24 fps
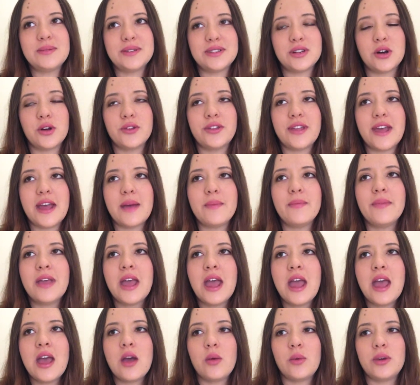We told them,
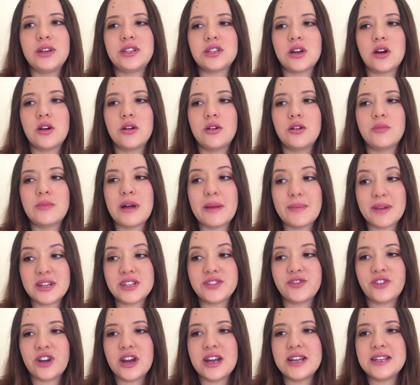we told my
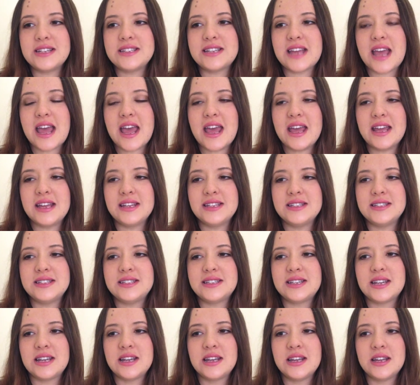best friend,
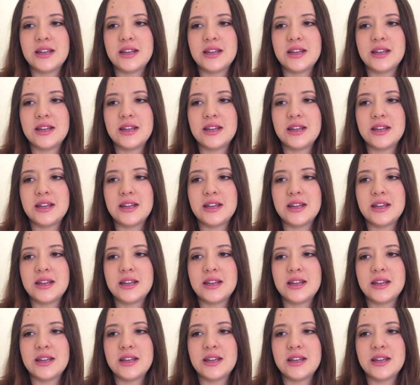and